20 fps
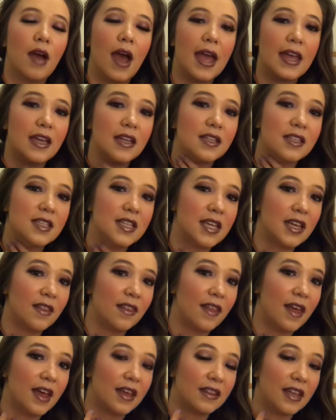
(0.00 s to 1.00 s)
I can see
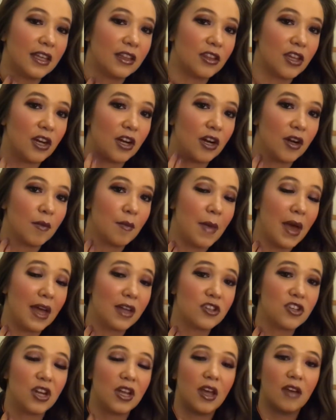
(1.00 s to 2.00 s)
in line like they're
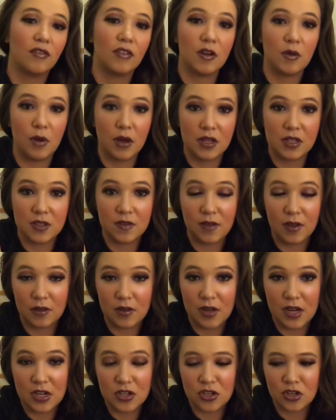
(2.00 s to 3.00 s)
matching everyone's
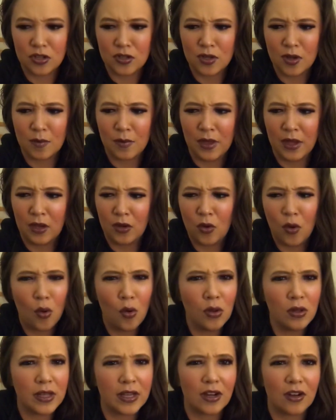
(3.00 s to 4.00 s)
foundation, so I'm like,
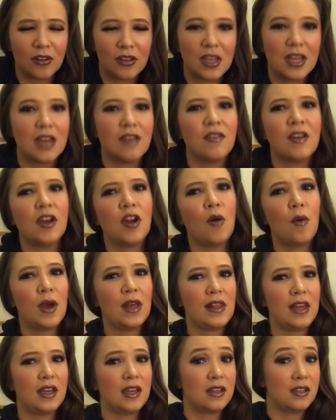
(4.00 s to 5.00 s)
cool, like are they giving away
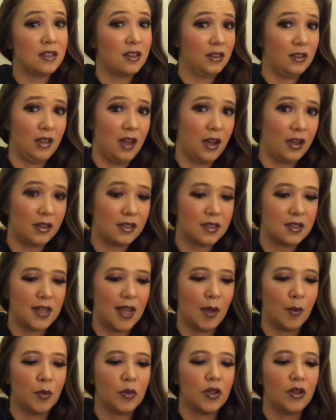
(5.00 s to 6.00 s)
like a deluxe
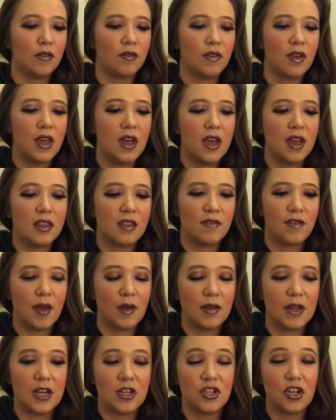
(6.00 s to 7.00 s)
sample of the
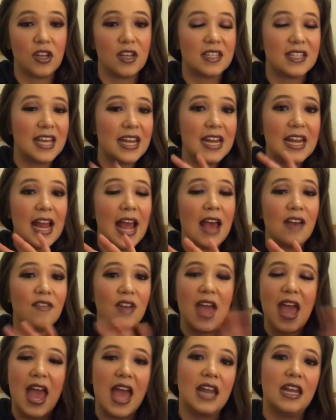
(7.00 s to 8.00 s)
foundation? Because they didn't have
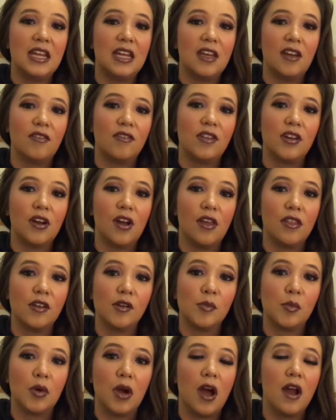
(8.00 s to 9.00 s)
any of their
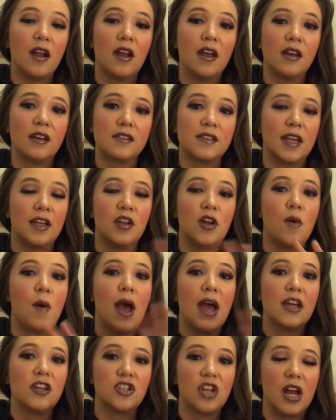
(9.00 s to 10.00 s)
other products, like no
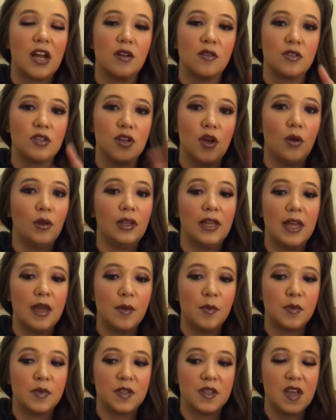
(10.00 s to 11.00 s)
eyeshadows, no
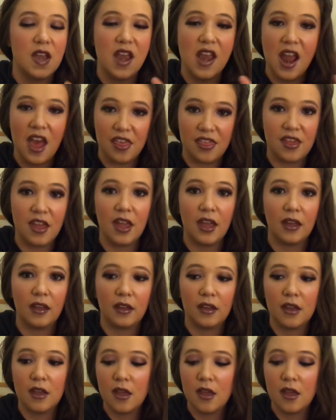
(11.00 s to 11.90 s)
lips, nothing.